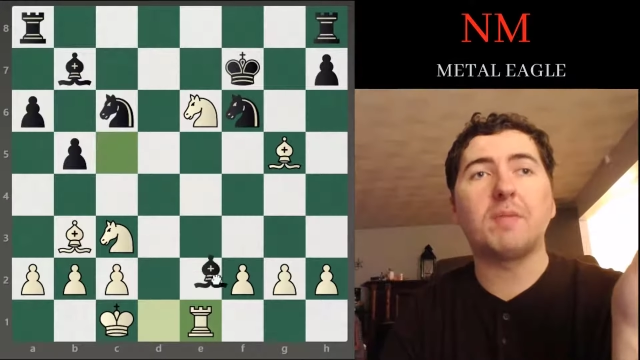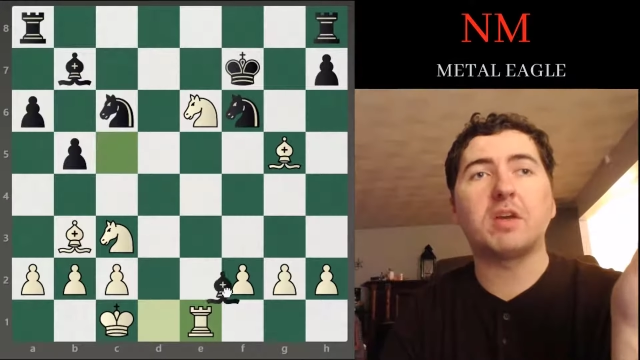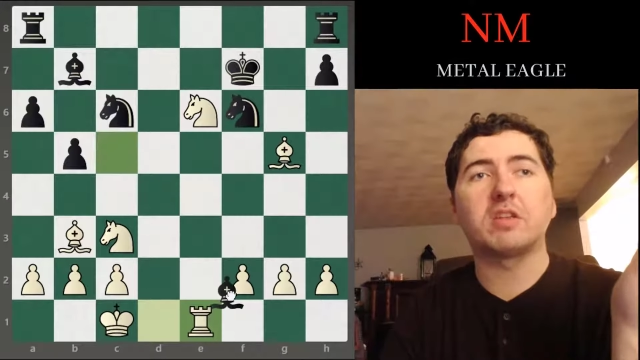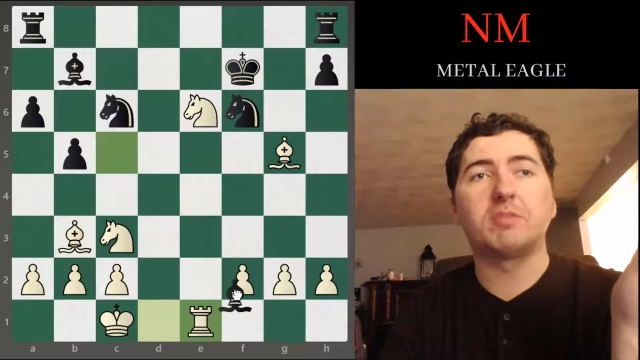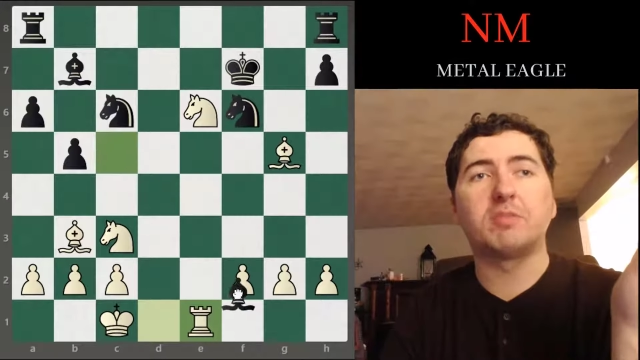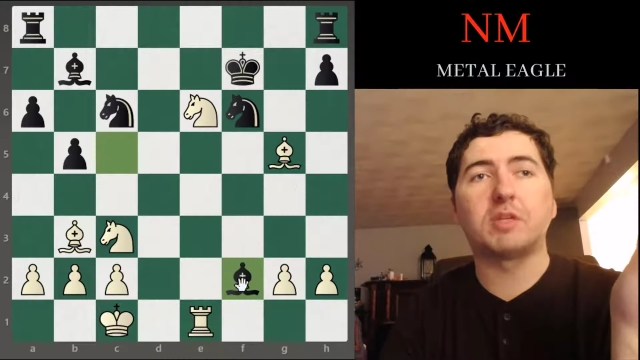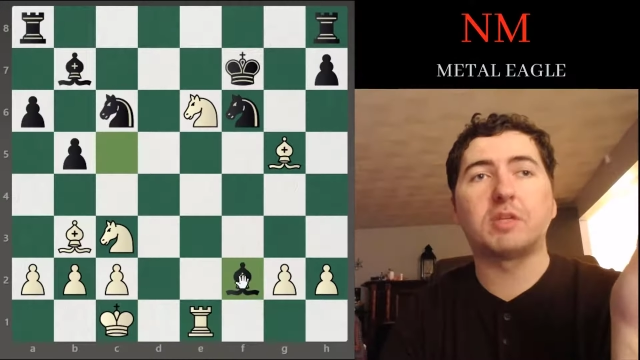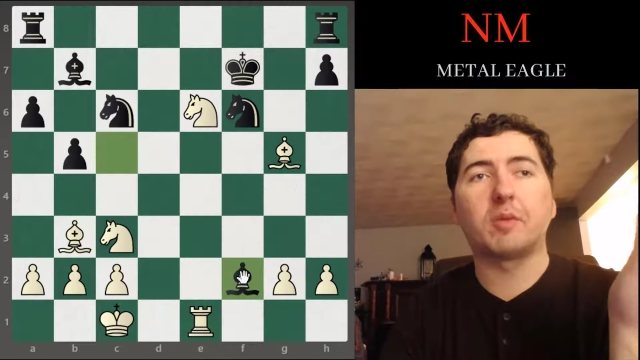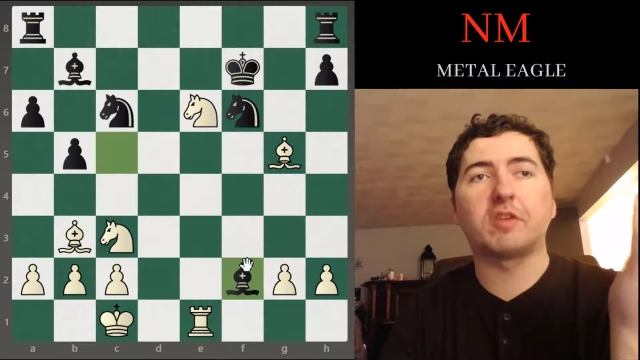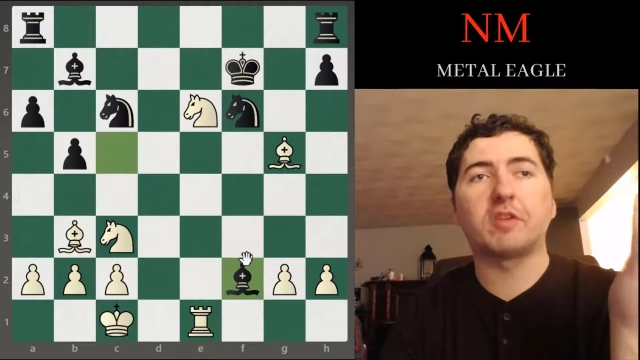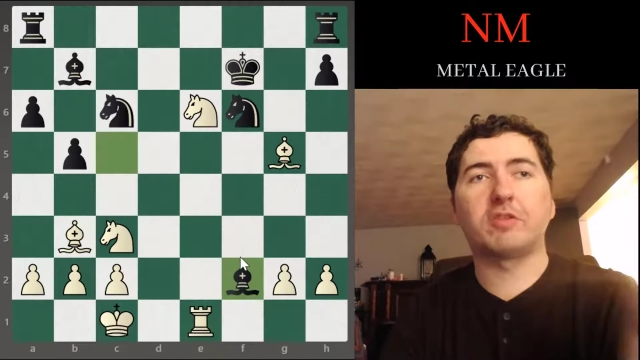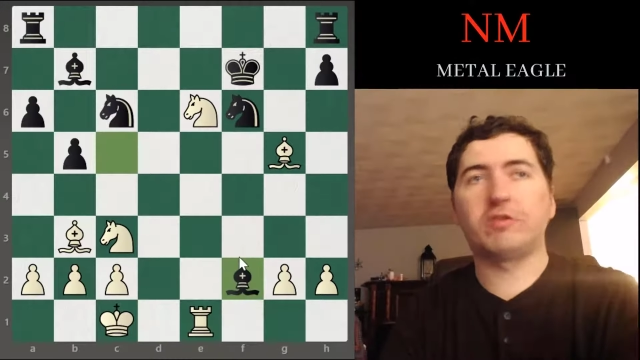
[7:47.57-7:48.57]
because bishop
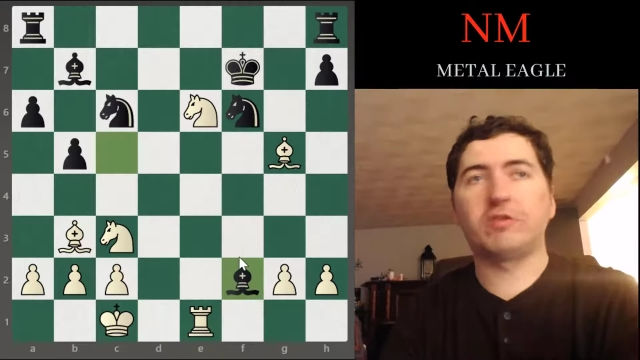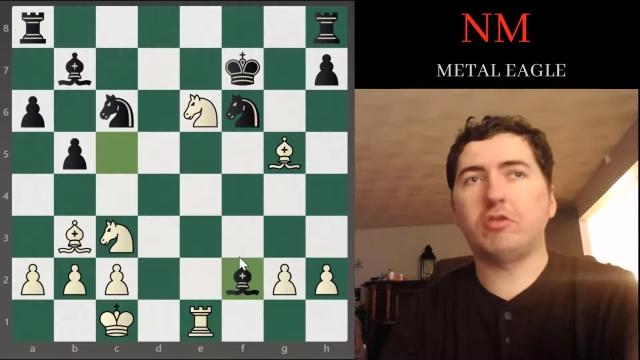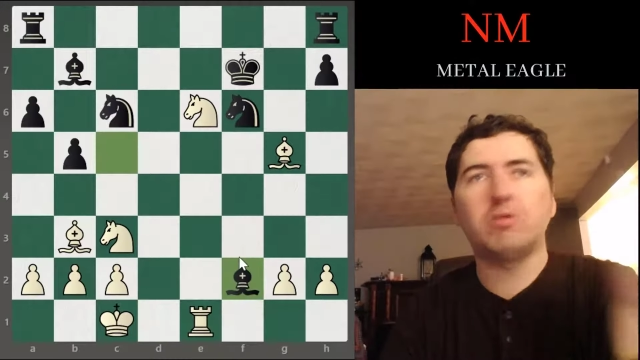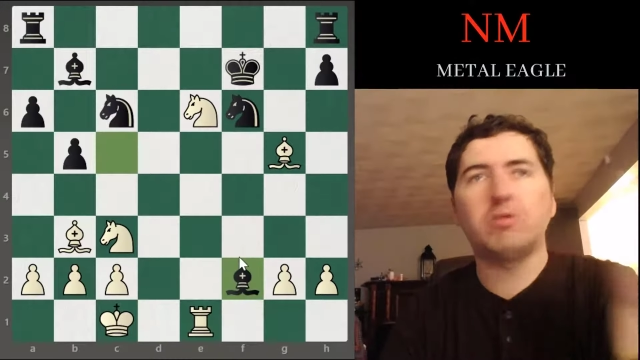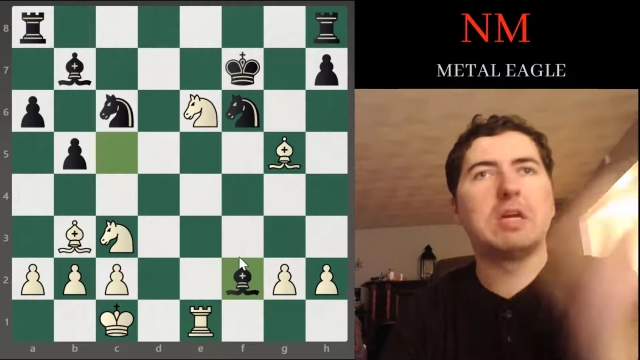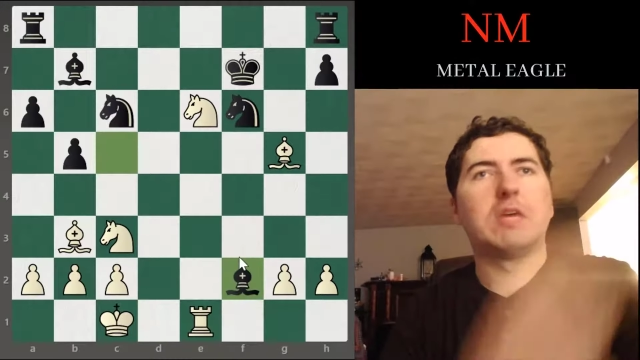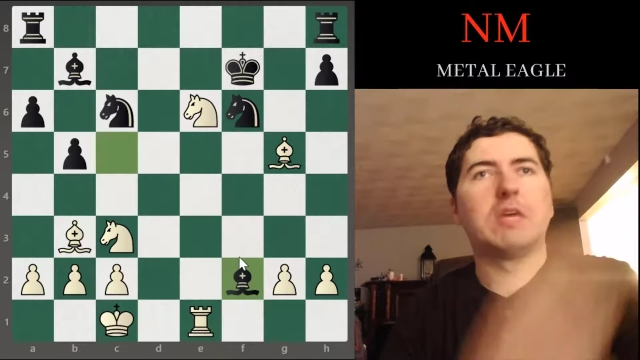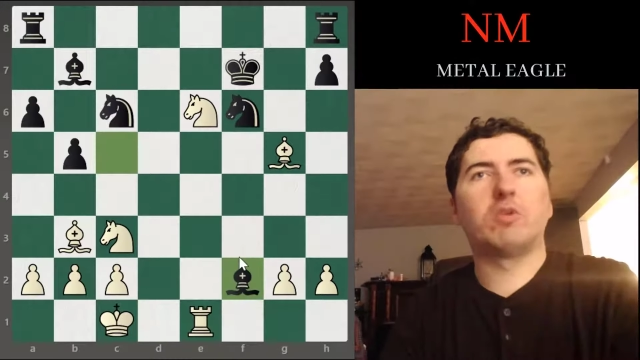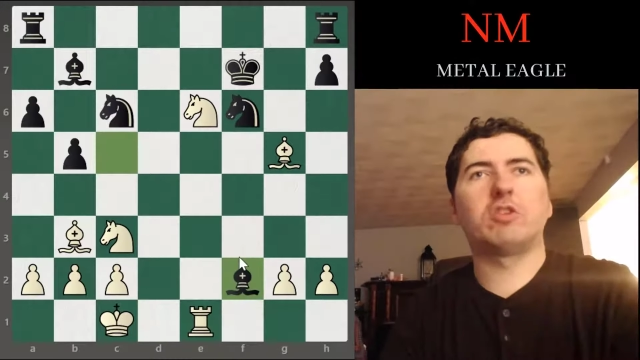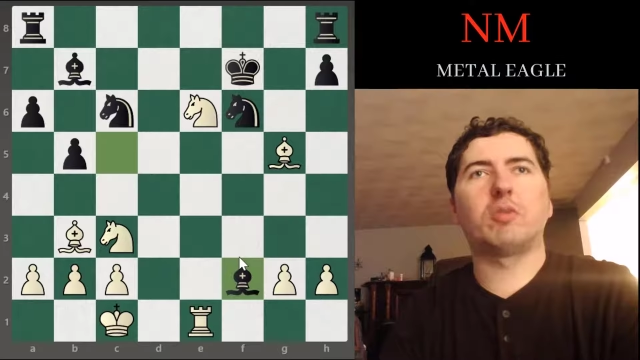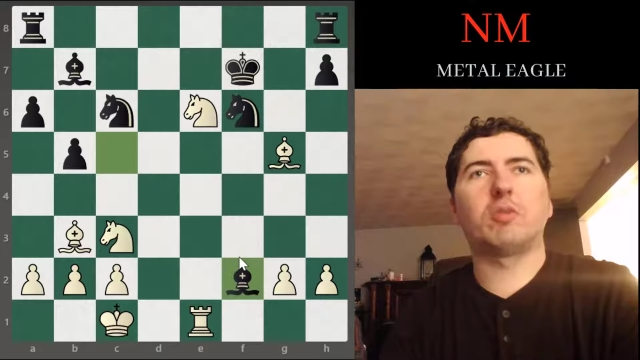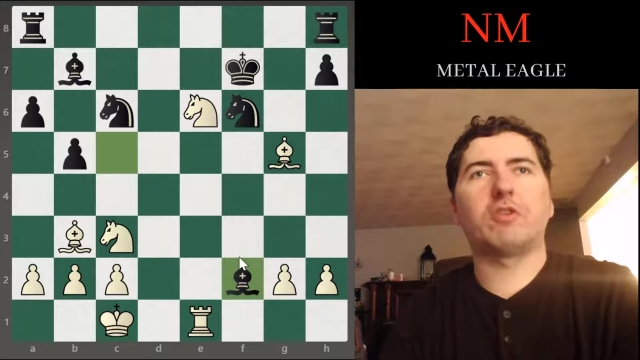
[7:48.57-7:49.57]
f2,
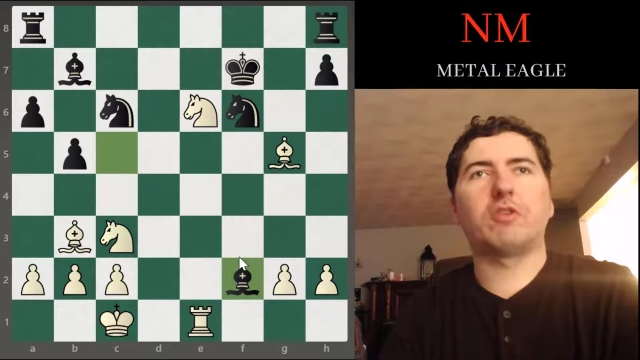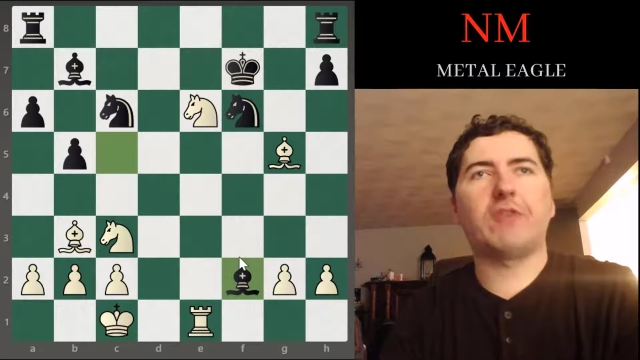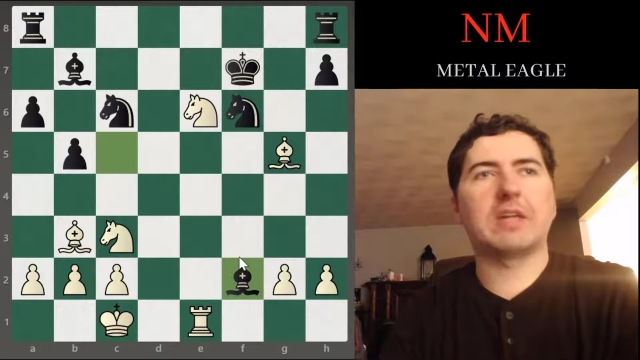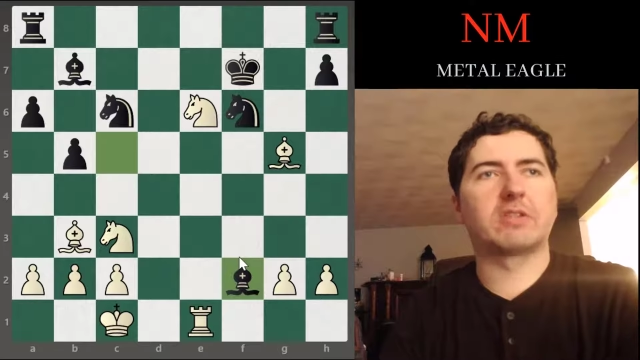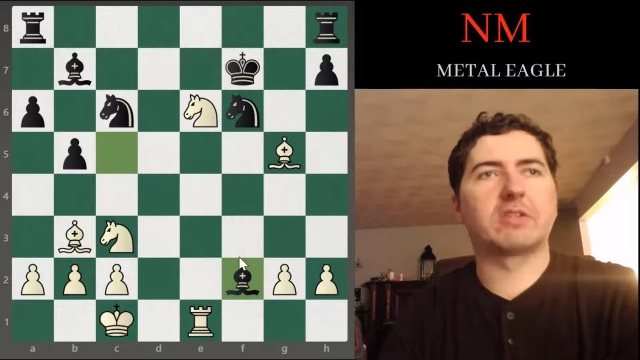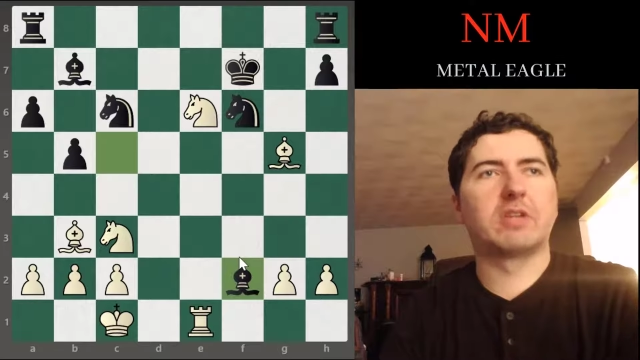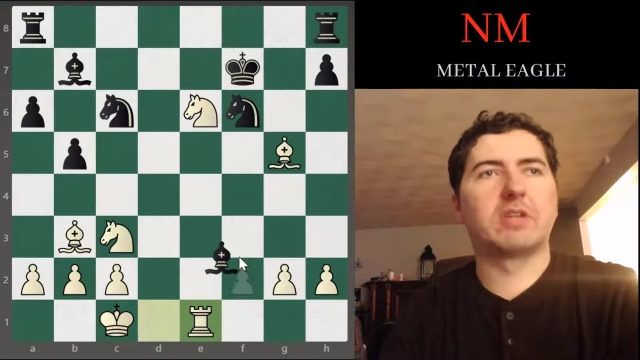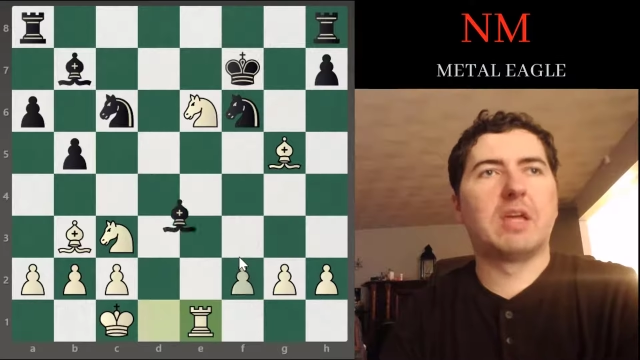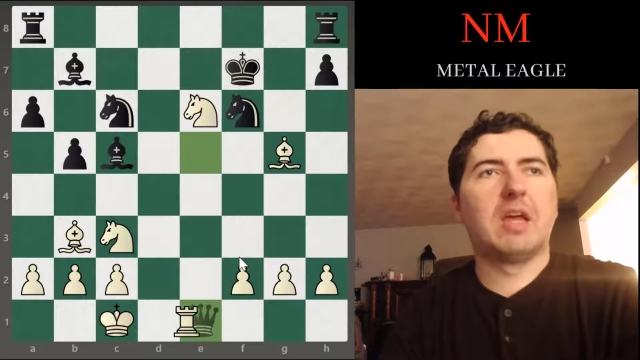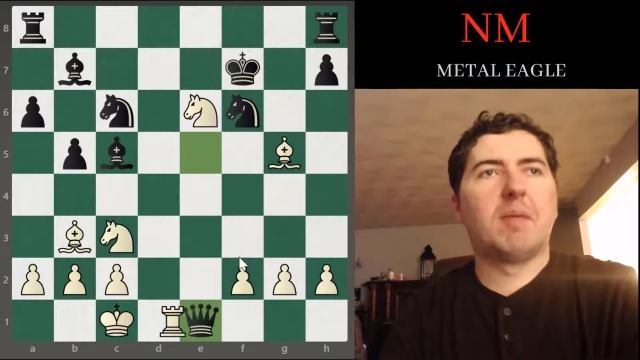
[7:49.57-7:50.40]
reasonable defense.